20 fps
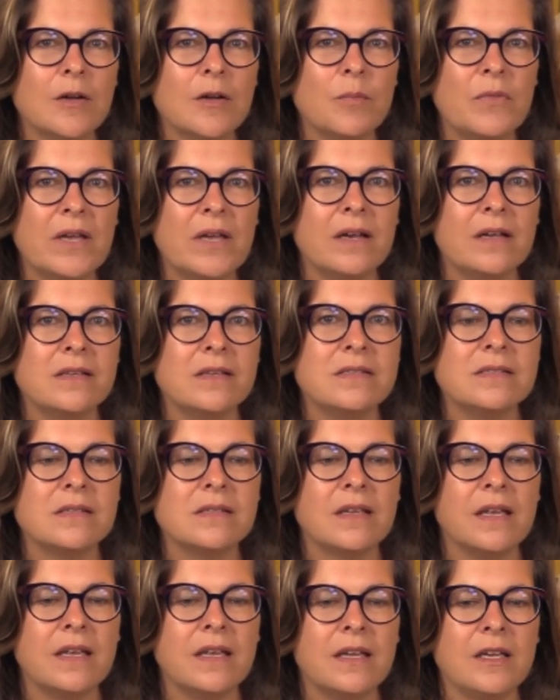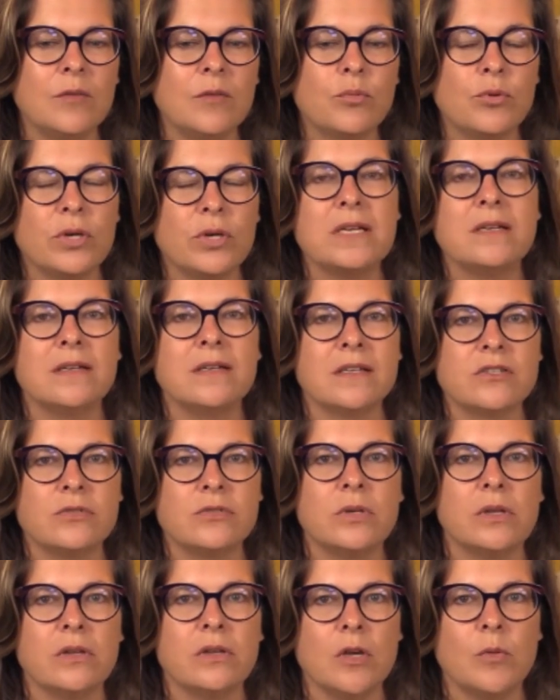as a
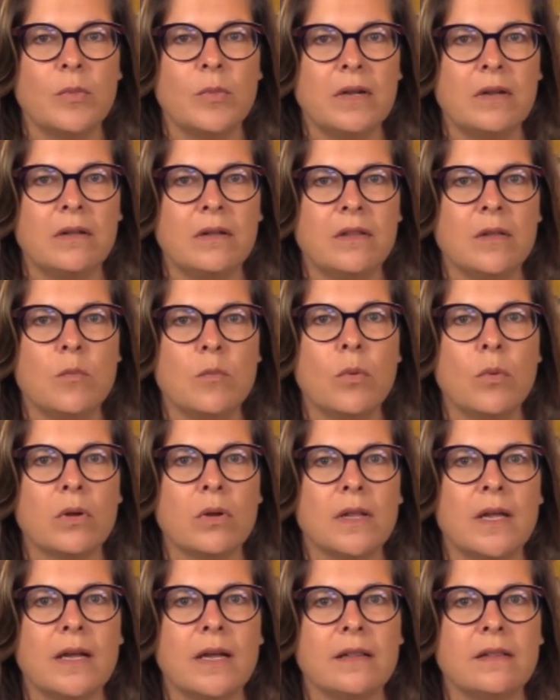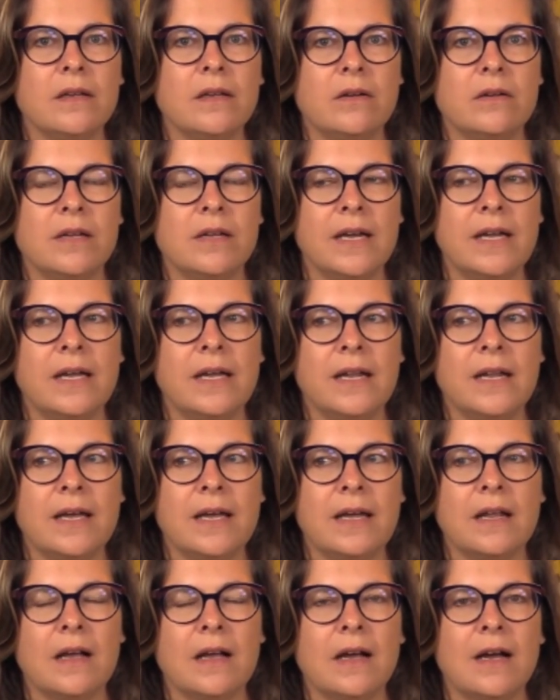pre-industrial human, the more likely your diet
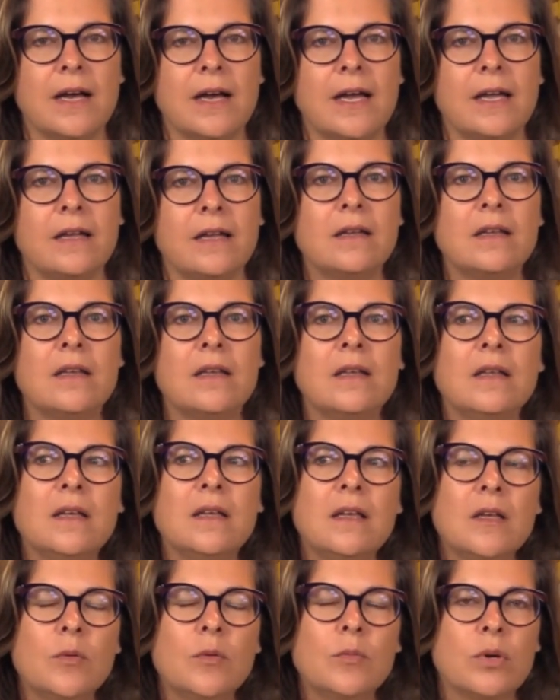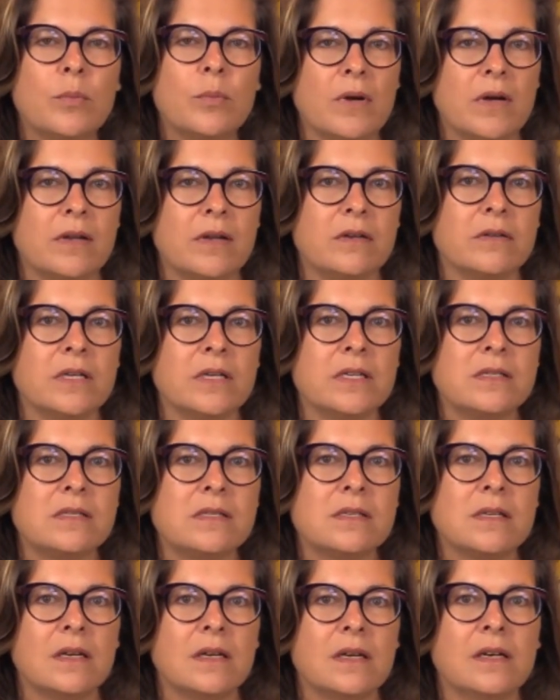had a high
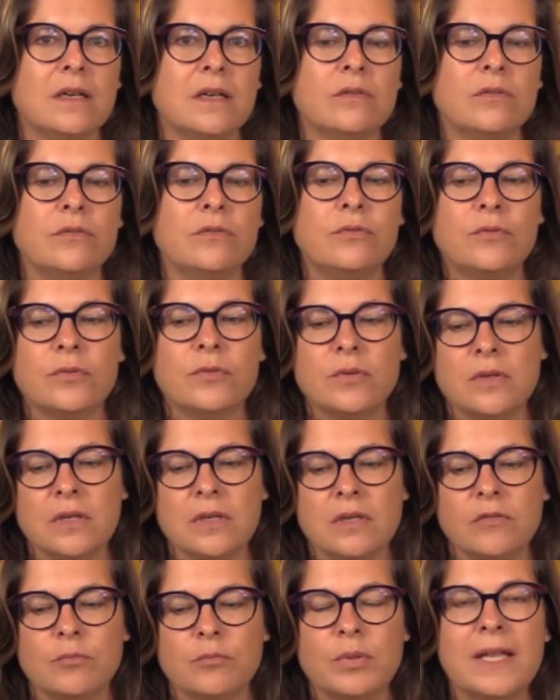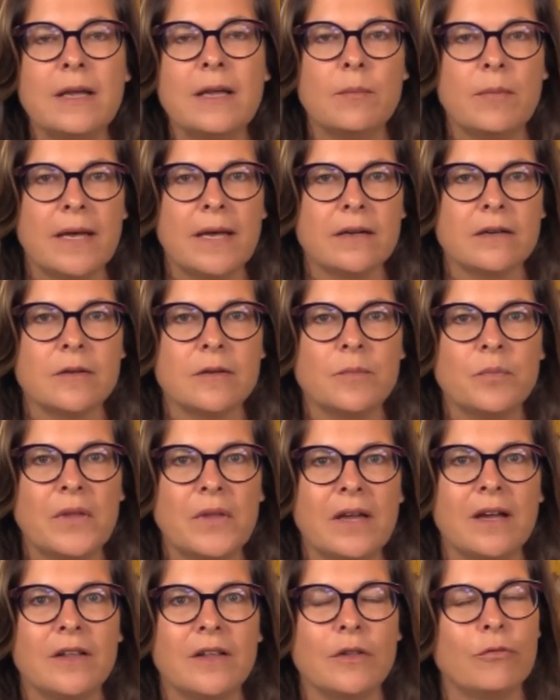preponderance of plant matter.
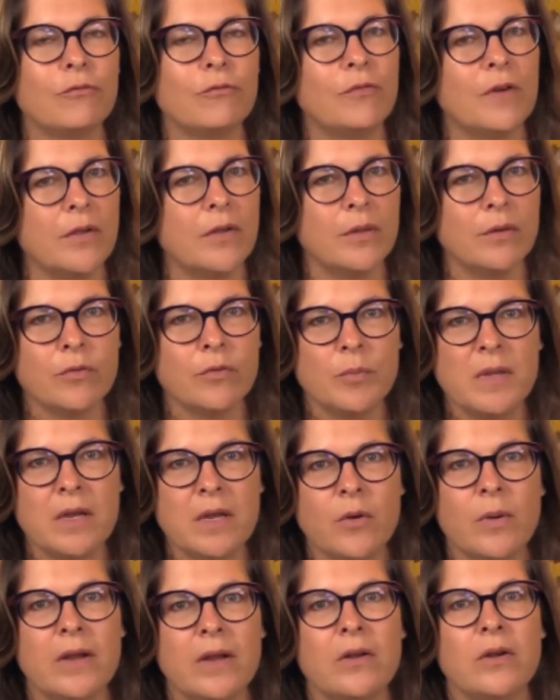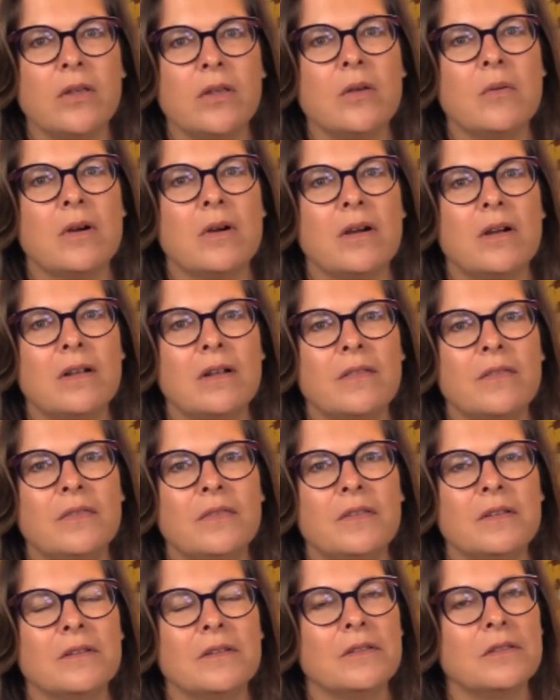And the farther from the equator you are,
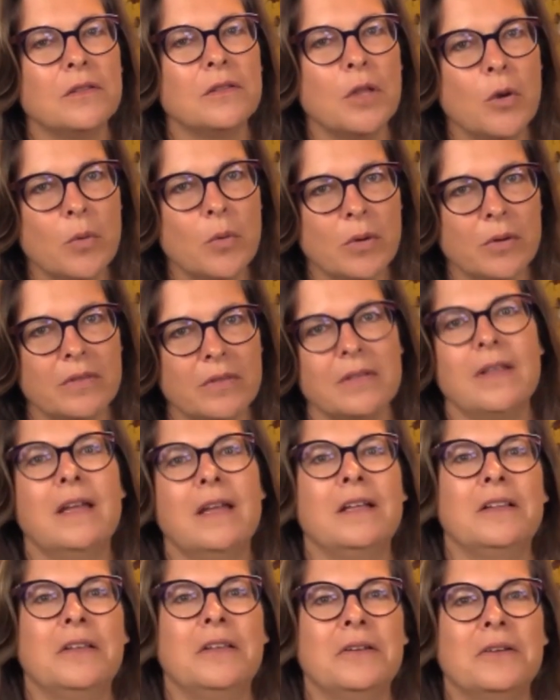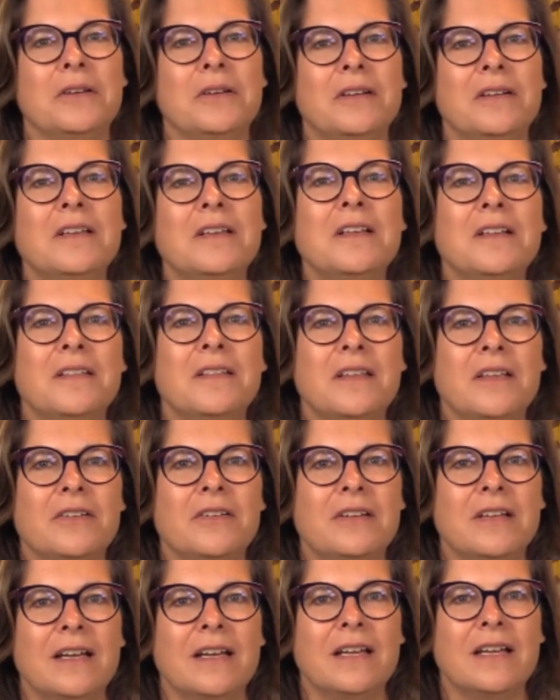the lower the likelihood that
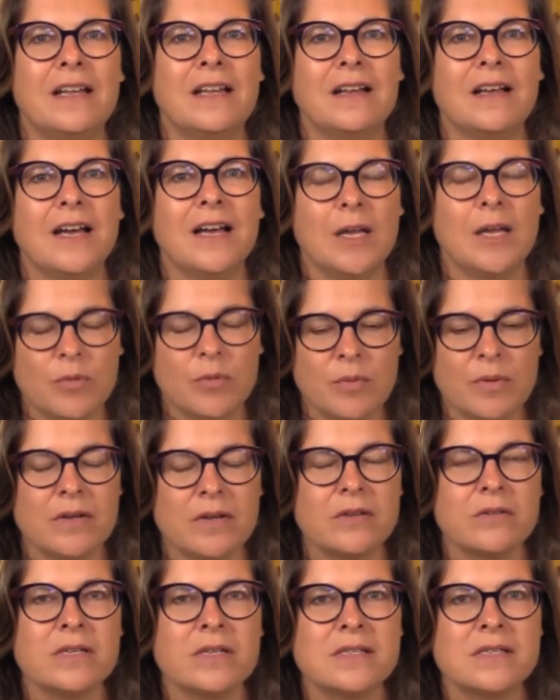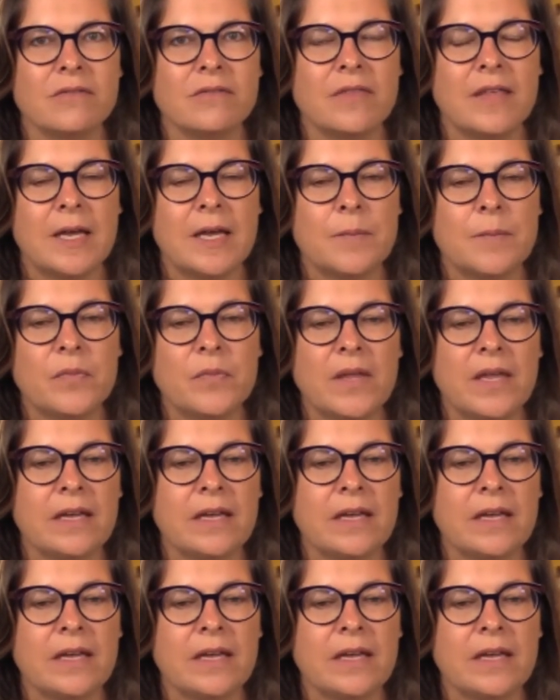your diet had a high preponderance of that.